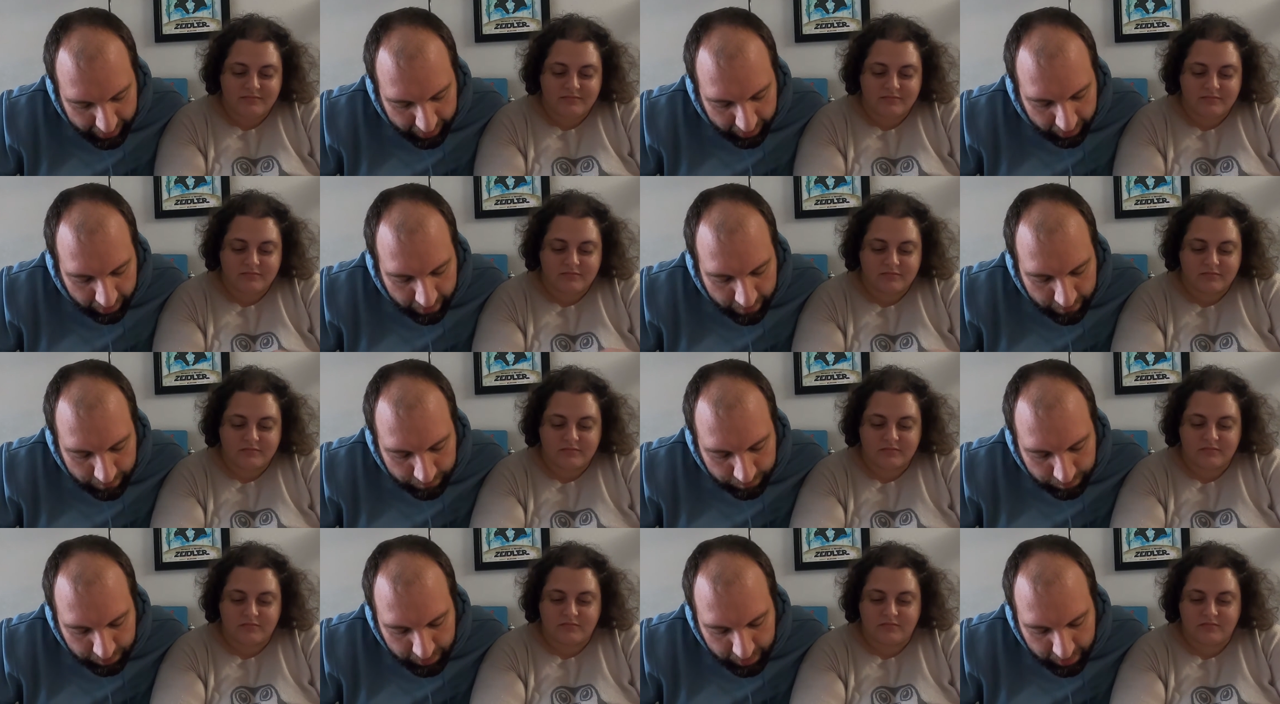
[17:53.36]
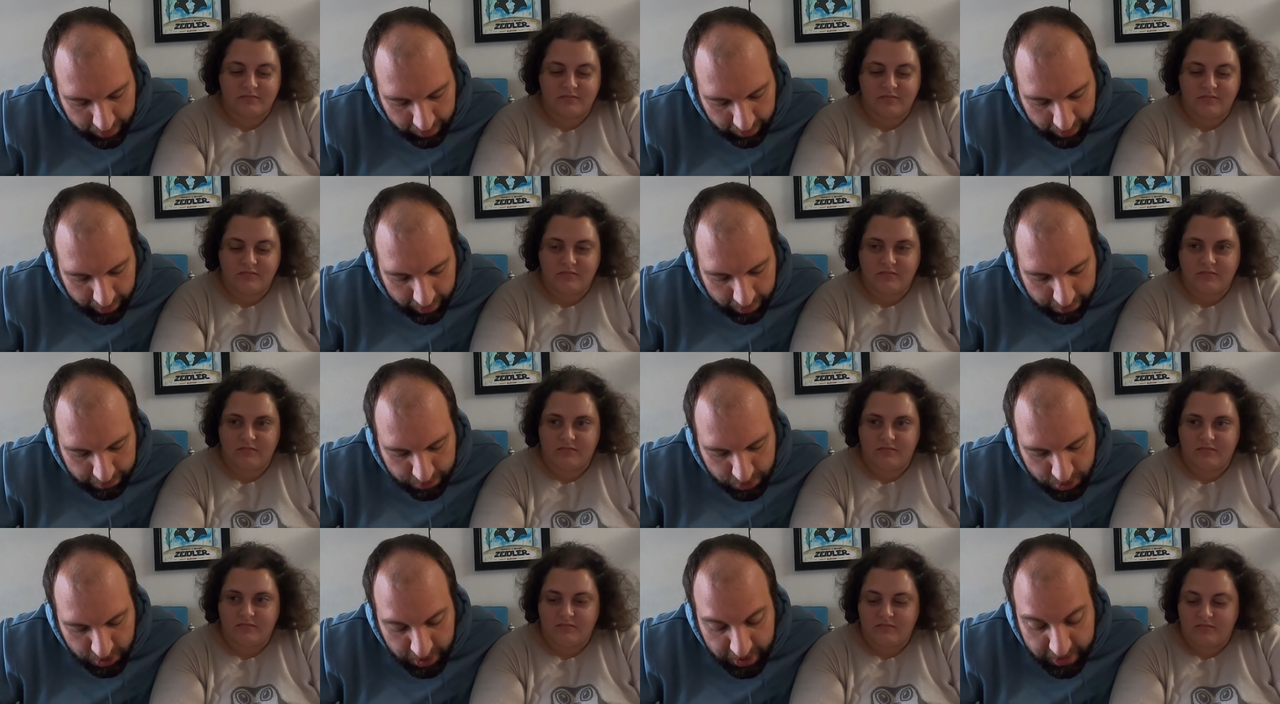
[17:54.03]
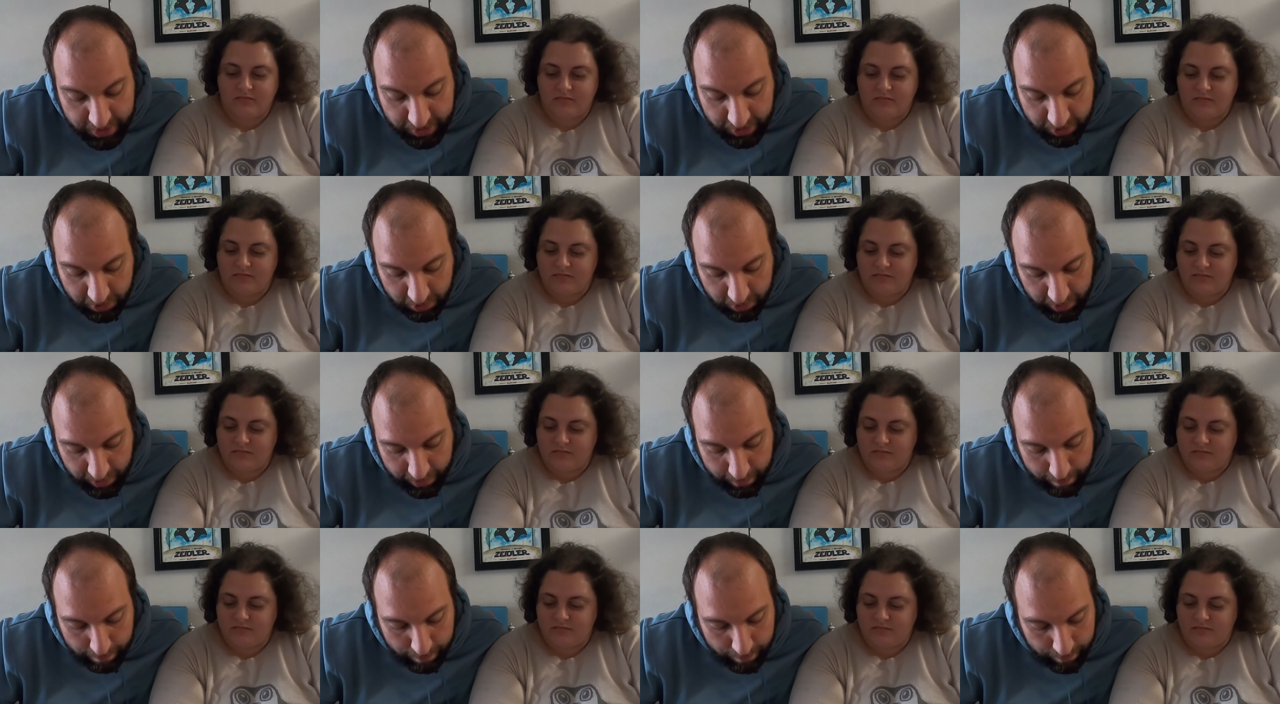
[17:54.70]
Speaker 1: a layer of cheesy
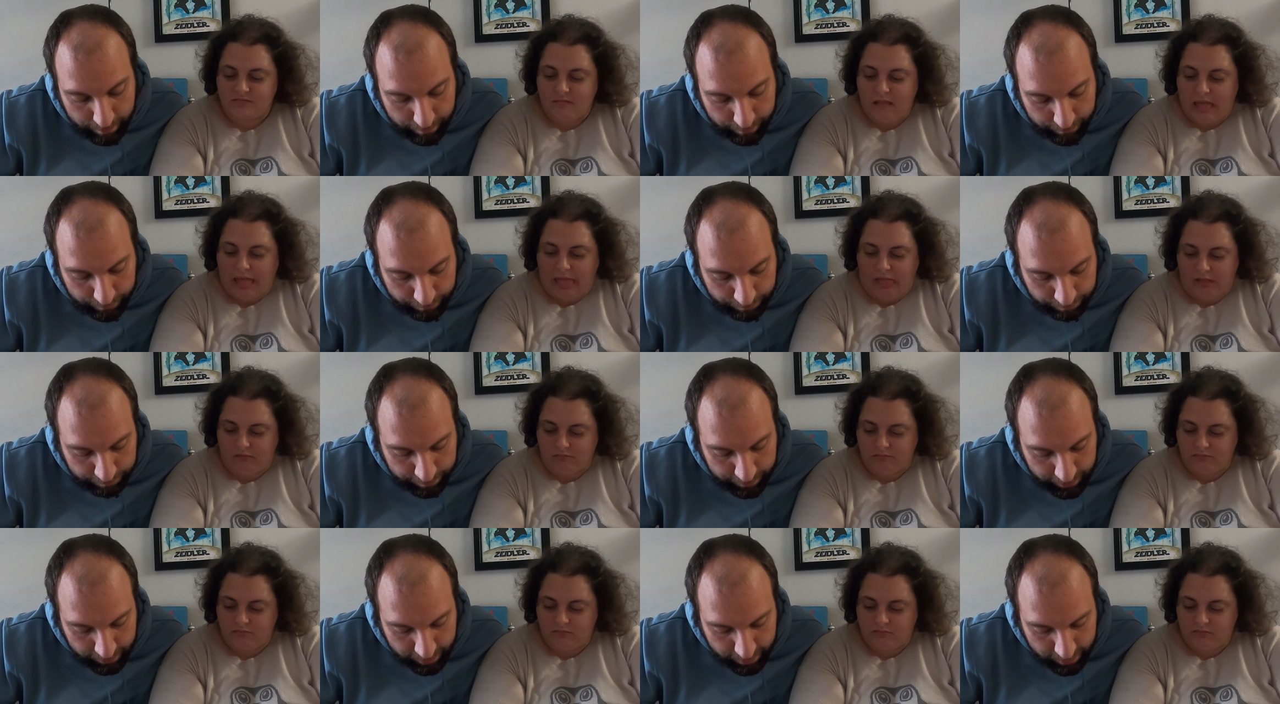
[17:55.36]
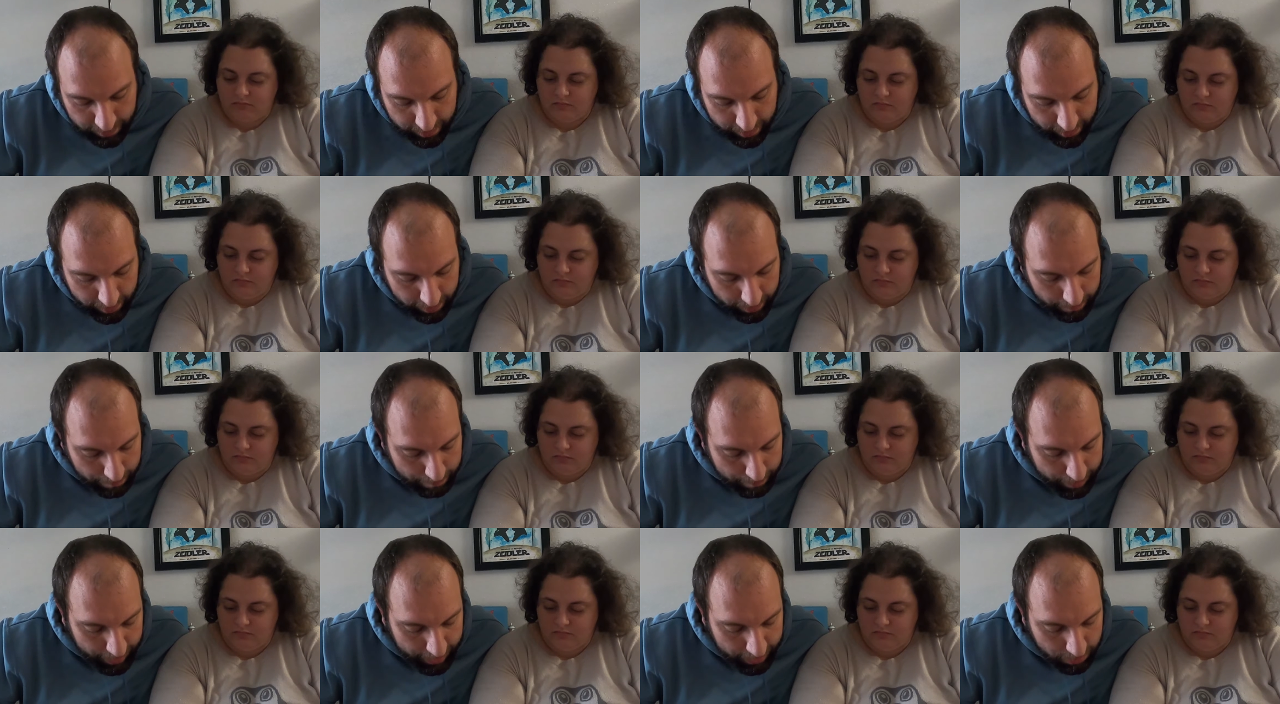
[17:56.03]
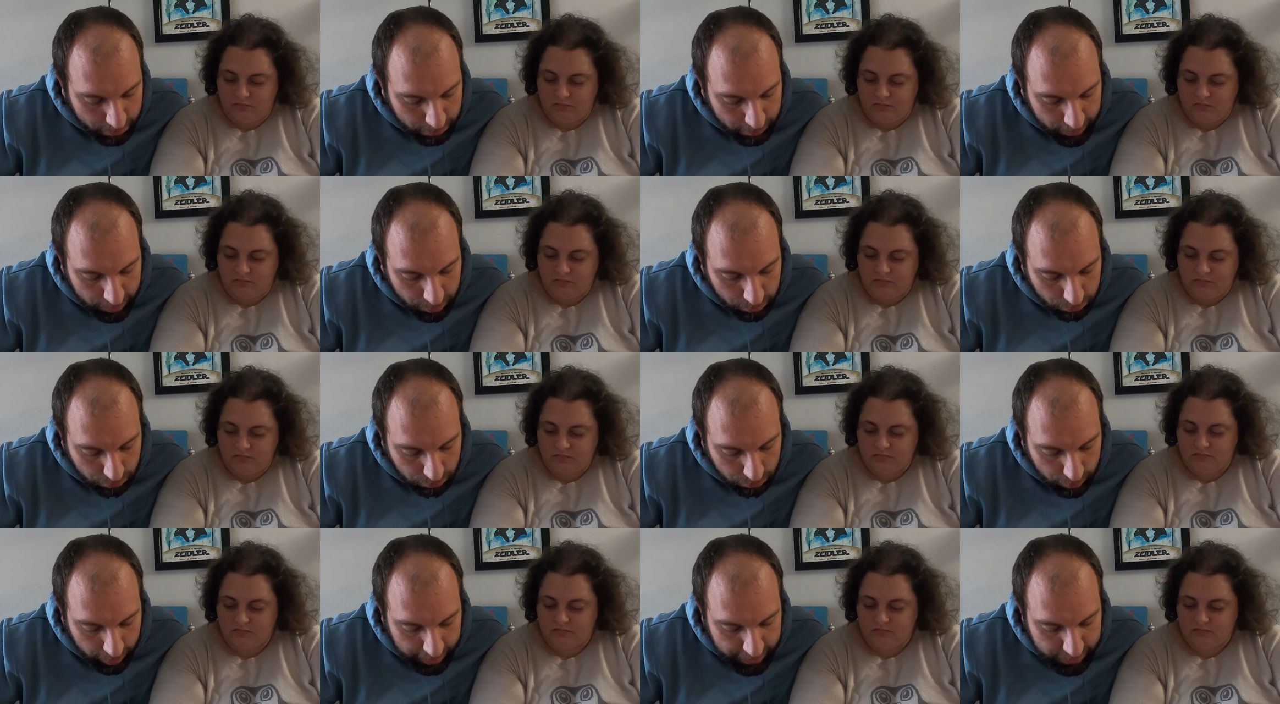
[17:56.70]
cream made with
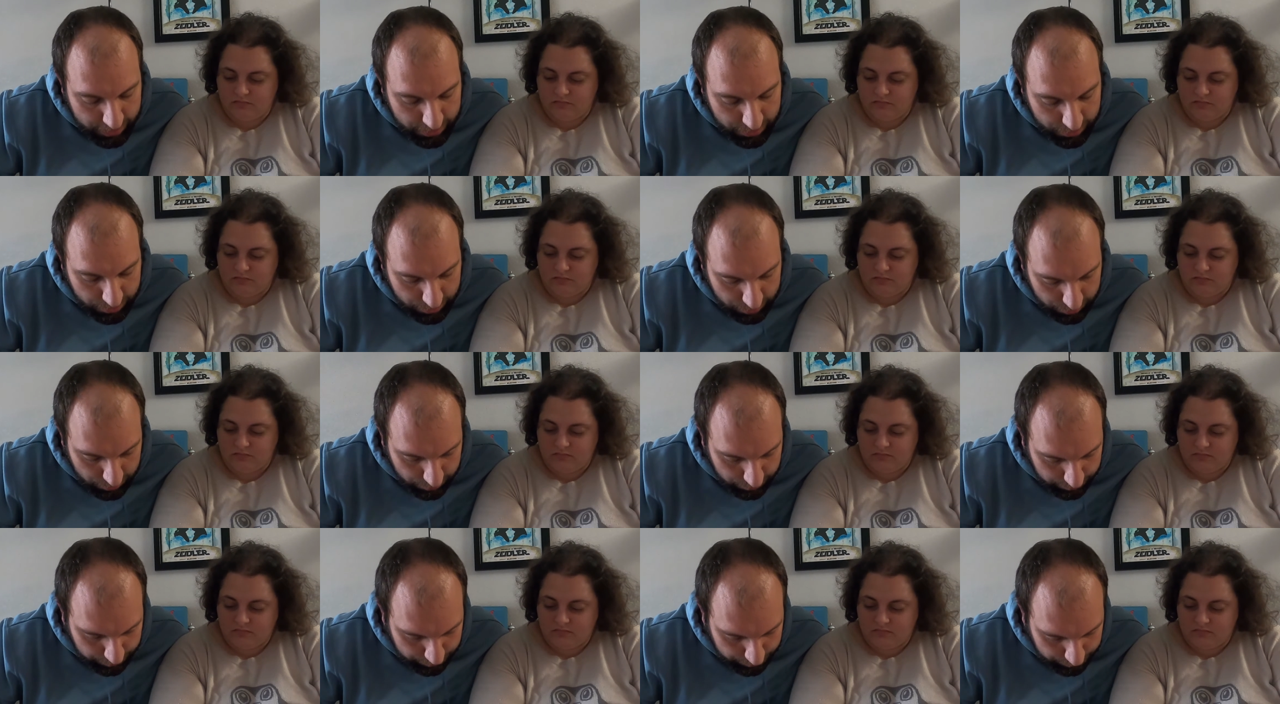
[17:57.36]
rice,